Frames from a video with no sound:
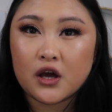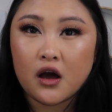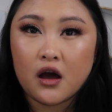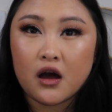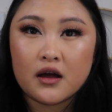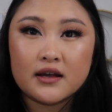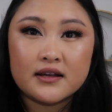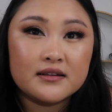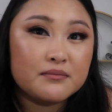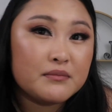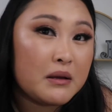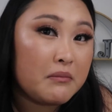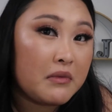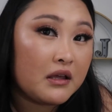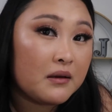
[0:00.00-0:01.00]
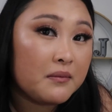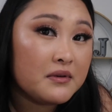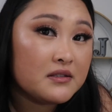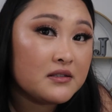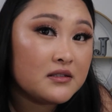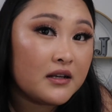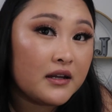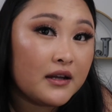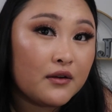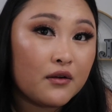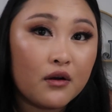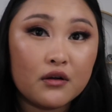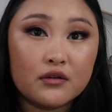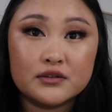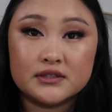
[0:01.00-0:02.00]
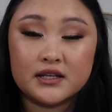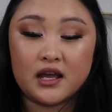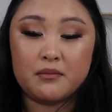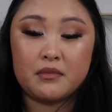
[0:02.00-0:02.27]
hot, and my makeup has stayed all day.